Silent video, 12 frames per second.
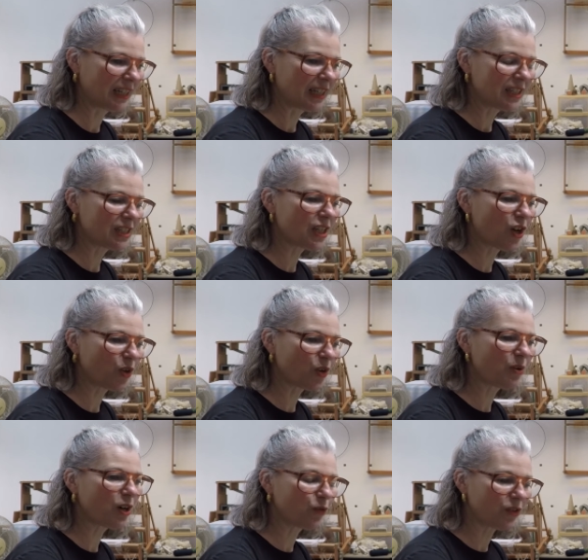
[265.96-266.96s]
So
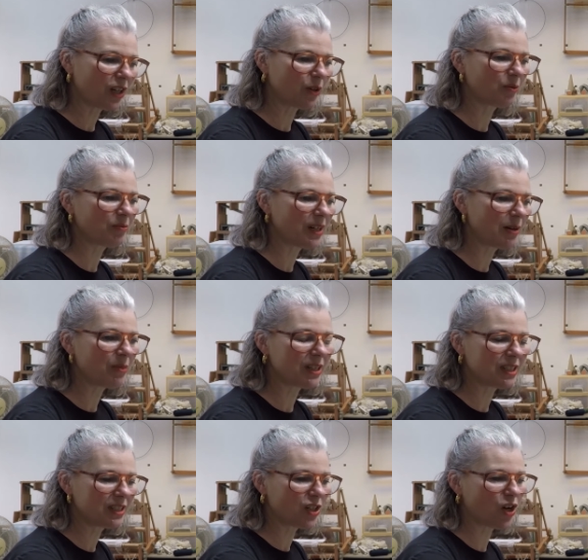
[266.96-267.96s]
quite often I
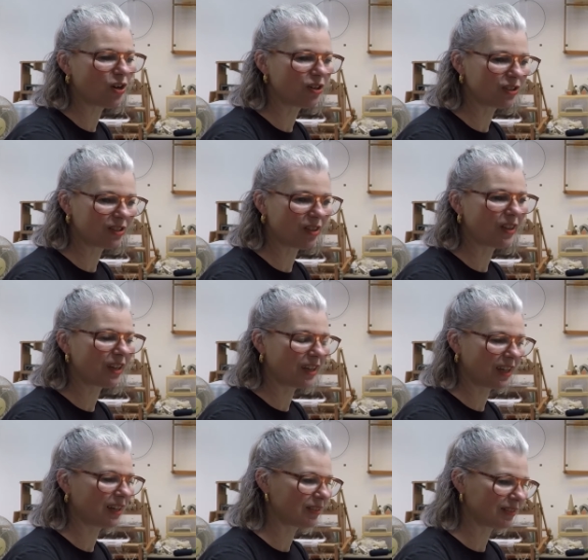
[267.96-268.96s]
might start
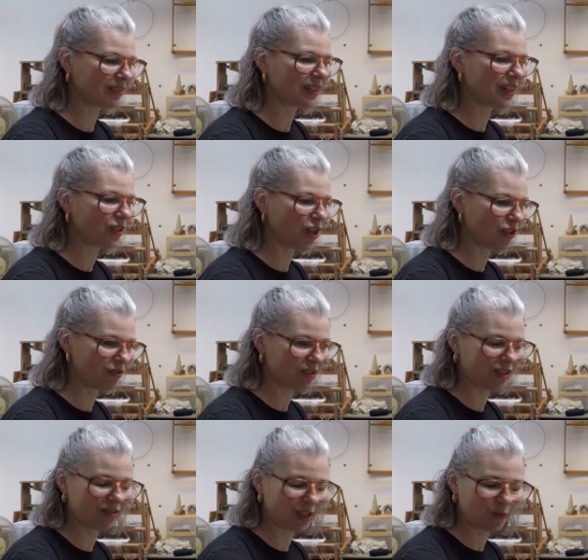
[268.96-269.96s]
thinking I know
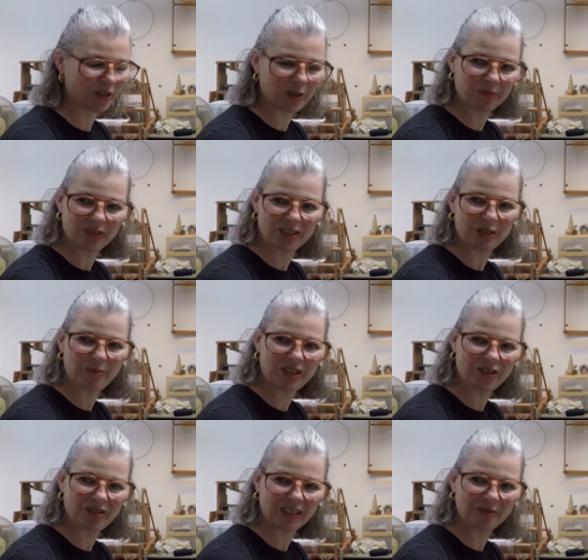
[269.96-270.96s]
totally what I'm going to be
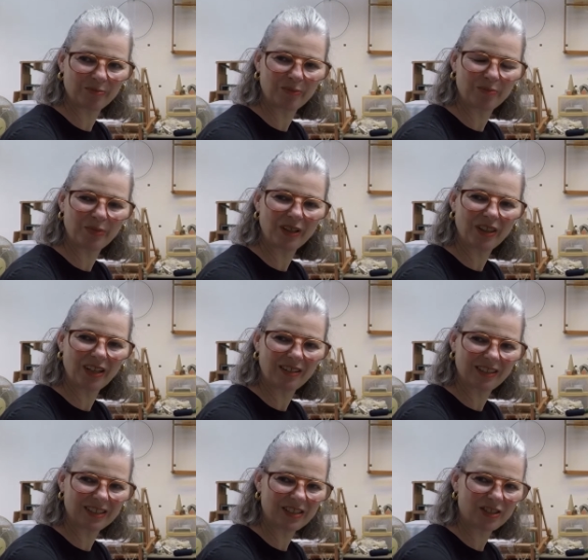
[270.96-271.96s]
doing, but
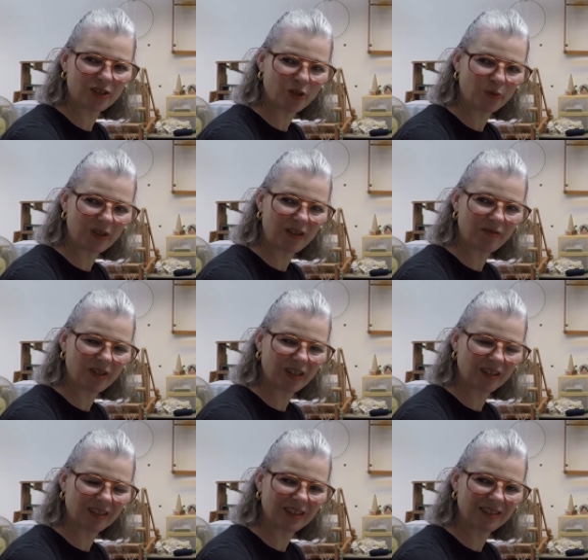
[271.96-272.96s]
then as I start
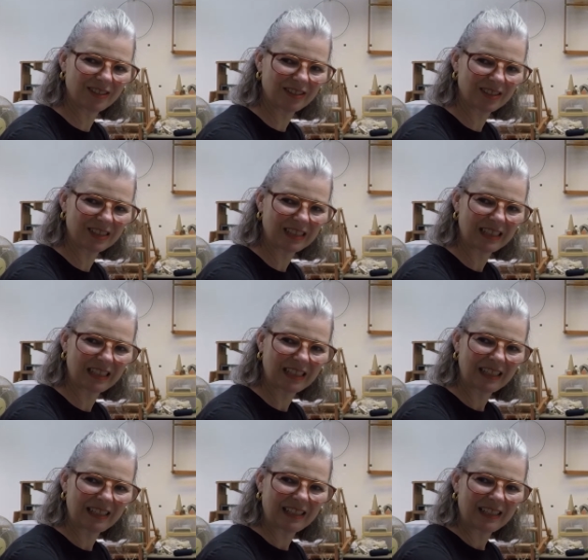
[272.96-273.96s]
weaving and
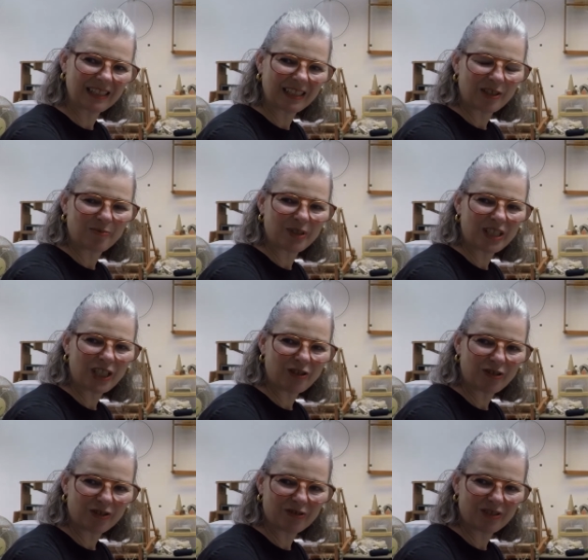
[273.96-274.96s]

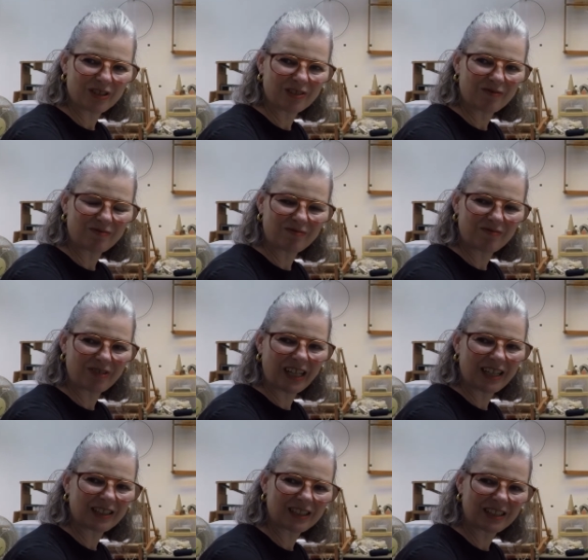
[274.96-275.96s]
materials
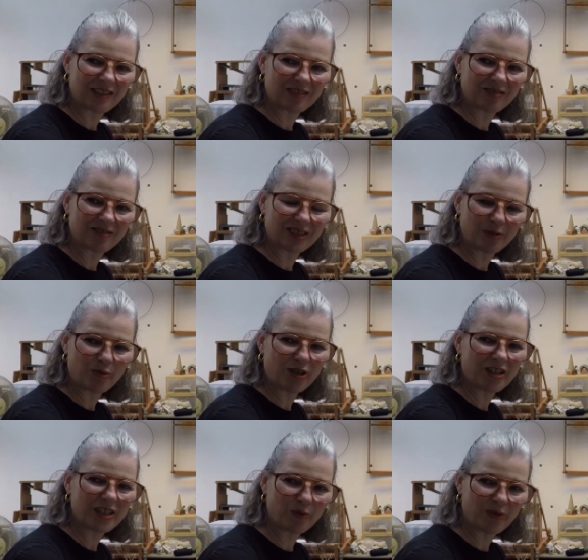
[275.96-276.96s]
react in
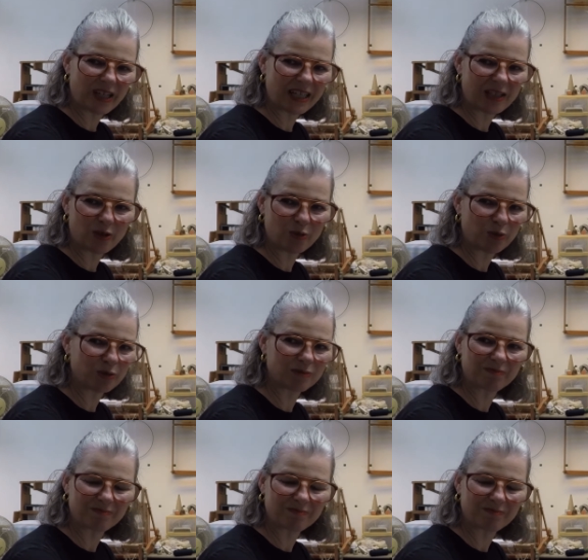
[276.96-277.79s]
surprising ways, or